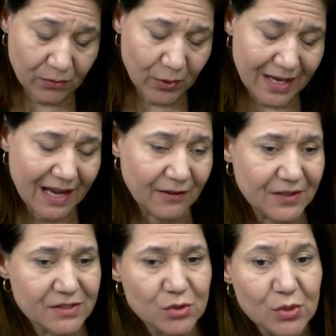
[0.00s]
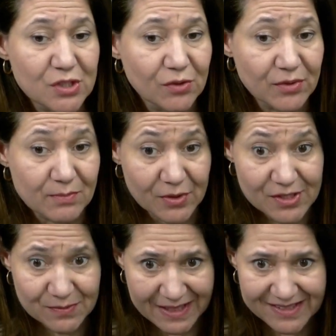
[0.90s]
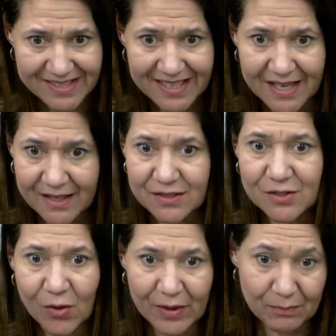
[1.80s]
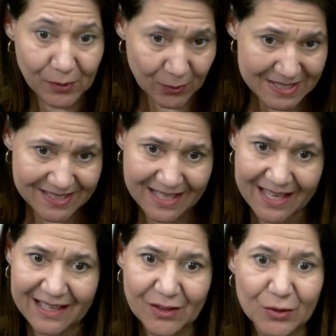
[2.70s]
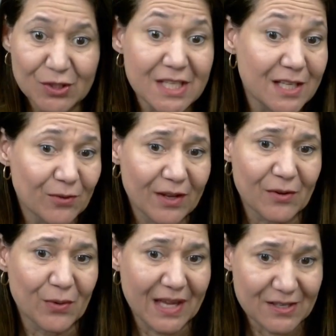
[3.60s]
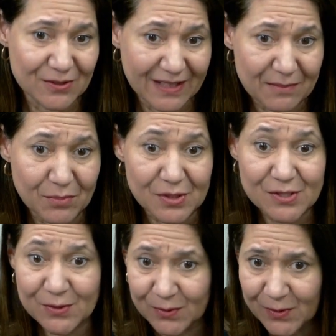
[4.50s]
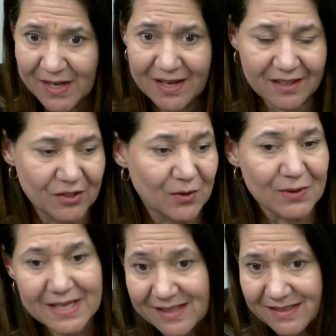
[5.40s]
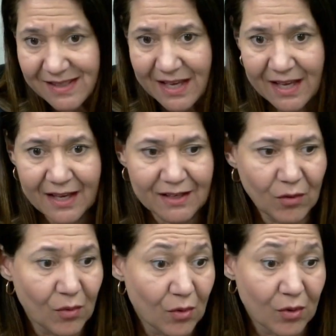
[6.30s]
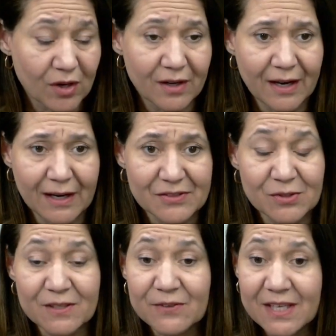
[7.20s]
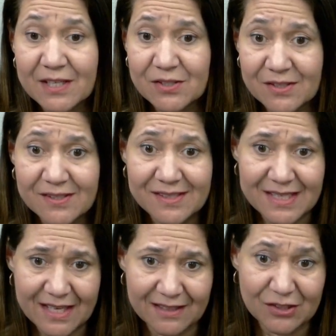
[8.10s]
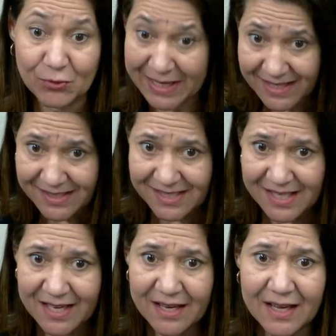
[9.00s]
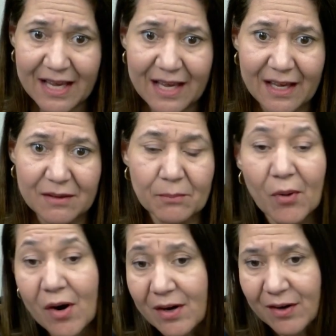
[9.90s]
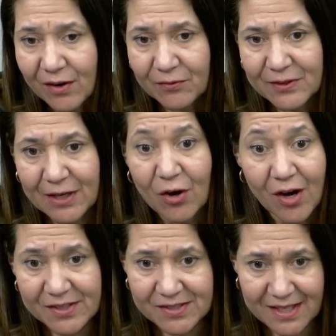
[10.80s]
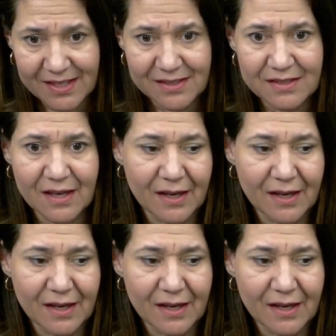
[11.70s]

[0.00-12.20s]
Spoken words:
have is tuition reimbursement. So employees can continue their education, can pursue degrees and or certifications in trades, and part of the cost is